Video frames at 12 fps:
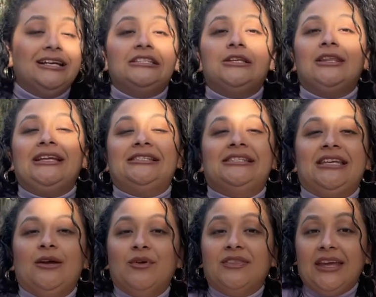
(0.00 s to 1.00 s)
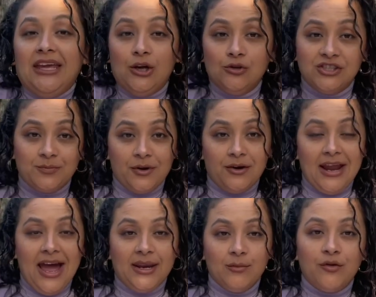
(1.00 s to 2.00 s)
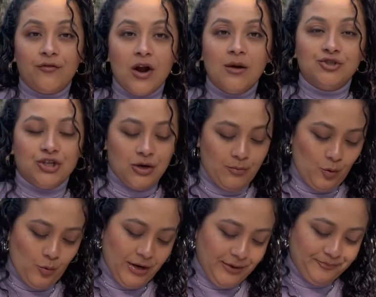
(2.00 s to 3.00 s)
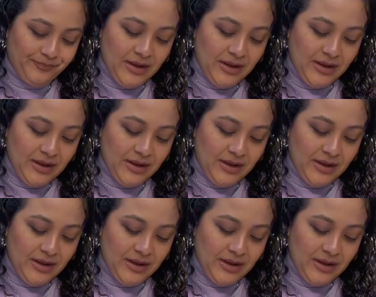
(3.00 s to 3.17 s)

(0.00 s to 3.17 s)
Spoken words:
So let's see with the eagle spirit animal for option number 1.